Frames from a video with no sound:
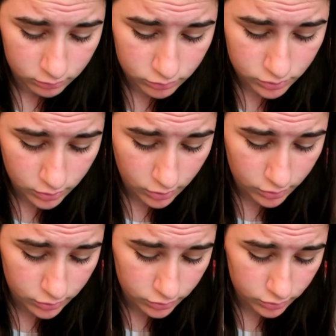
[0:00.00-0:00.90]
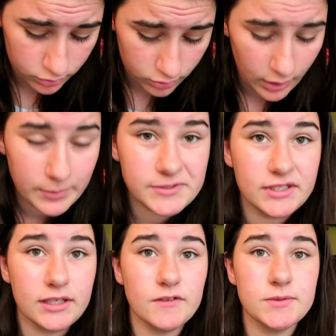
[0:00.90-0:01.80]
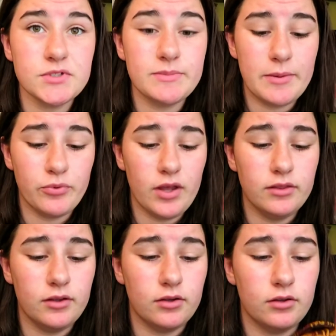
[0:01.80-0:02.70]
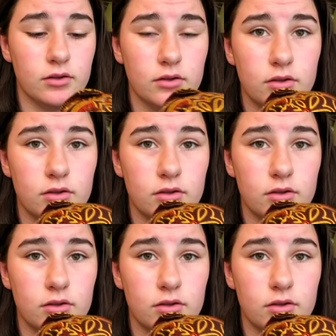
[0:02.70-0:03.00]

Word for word: no, I was gonna give this one to my brother.